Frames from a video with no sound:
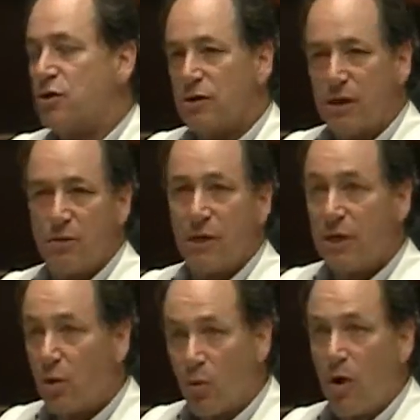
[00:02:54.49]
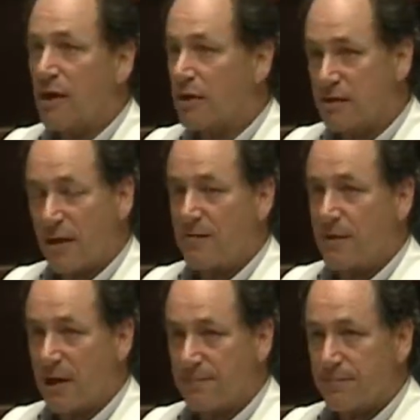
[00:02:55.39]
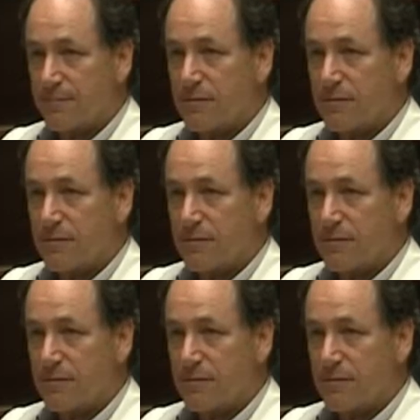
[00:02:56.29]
you're literally a walking time bomb.